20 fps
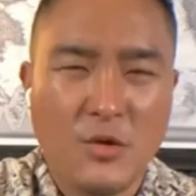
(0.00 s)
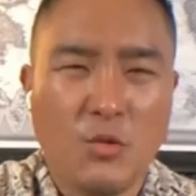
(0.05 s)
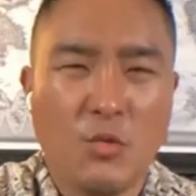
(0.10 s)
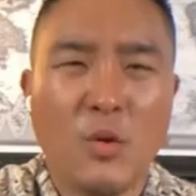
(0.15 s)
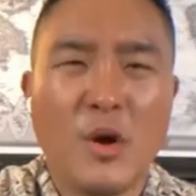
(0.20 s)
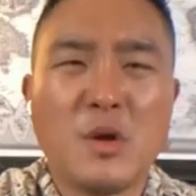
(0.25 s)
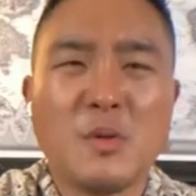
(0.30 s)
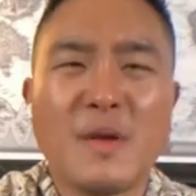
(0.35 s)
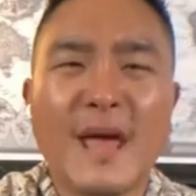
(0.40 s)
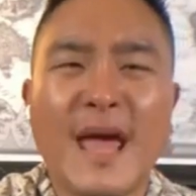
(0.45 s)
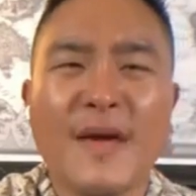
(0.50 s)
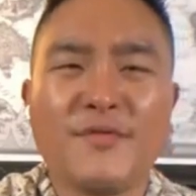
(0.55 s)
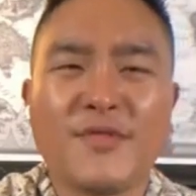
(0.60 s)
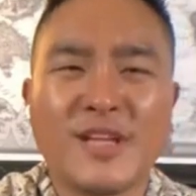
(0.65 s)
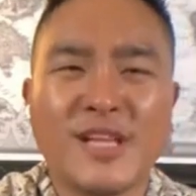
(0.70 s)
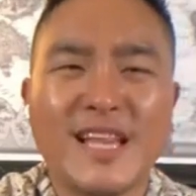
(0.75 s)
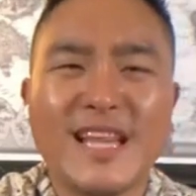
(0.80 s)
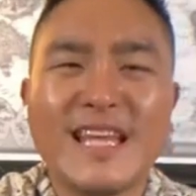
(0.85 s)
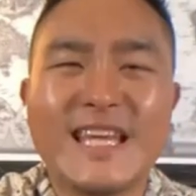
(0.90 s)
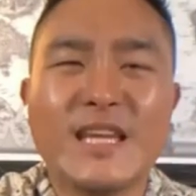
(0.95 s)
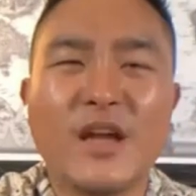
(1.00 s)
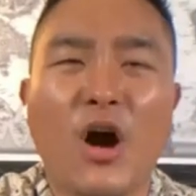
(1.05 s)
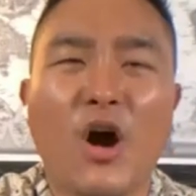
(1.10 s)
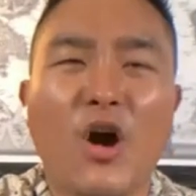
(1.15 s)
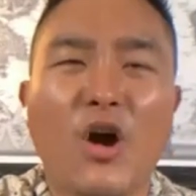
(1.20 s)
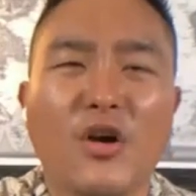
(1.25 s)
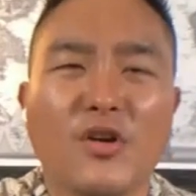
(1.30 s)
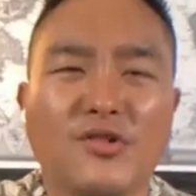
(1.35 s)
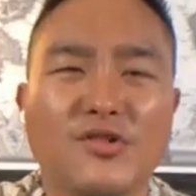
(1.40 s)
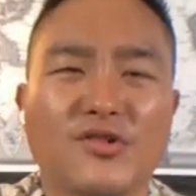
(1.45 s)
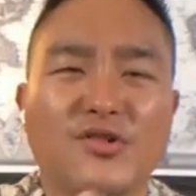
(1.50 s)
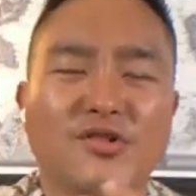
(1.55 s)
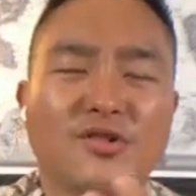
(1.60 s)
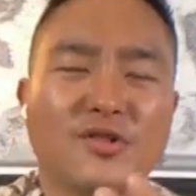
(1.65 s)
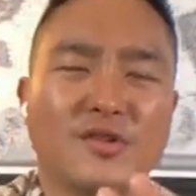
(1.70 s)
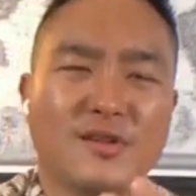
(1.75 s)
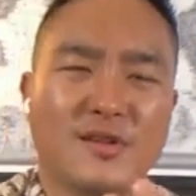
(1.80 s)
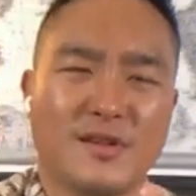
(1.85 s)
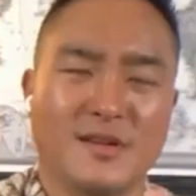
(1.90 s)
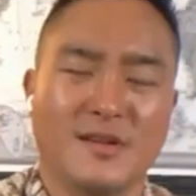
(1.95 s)
When we have clean hearts,
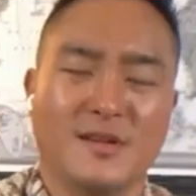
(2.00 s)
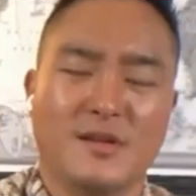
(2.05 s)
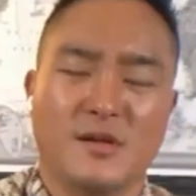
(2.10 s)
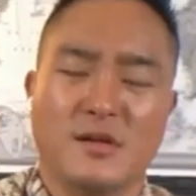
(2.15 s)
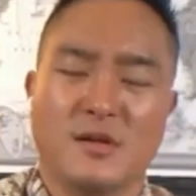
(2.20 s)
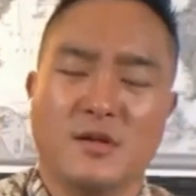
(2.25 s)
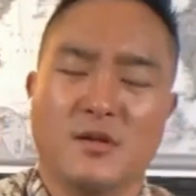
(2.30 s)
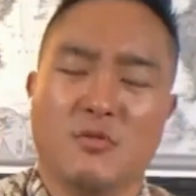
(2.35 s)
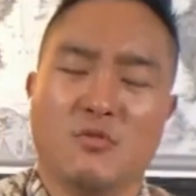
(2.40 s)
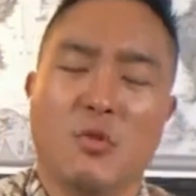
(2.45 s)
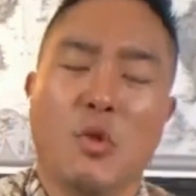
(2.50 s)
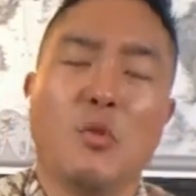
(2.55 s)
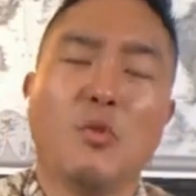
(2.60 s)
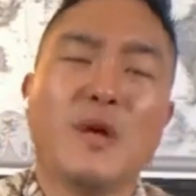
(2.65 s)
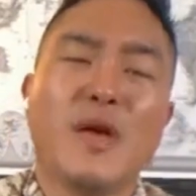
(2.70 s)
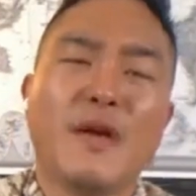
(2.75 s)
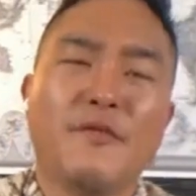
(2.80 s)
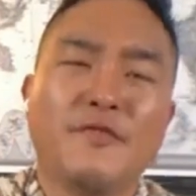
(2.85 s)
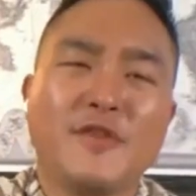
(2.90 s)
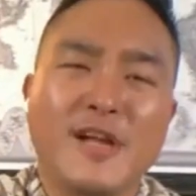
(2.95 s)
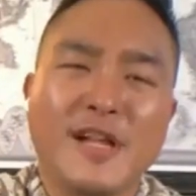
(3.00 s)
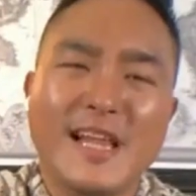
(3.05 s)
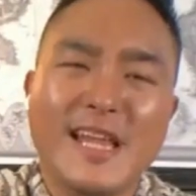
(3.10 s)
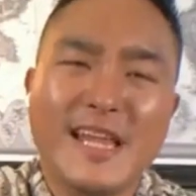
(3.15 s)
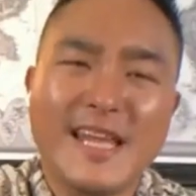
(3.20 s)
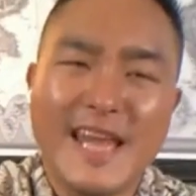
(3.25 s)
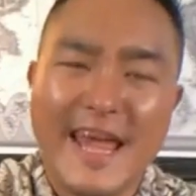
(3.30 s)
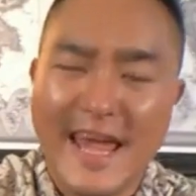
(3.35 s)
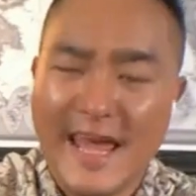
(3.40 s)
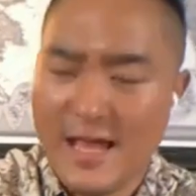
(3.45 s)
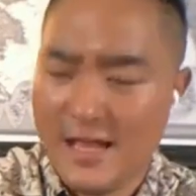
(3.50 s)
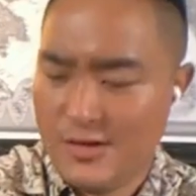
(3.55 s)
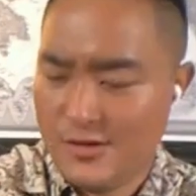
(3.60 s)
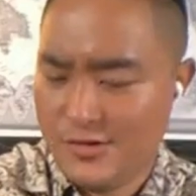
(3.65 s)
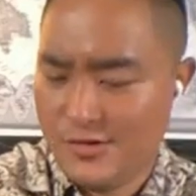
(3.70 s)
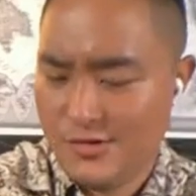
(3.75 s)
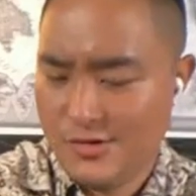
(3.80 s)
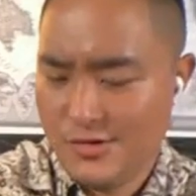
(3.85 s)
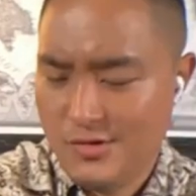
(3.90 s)
when we have clean hands,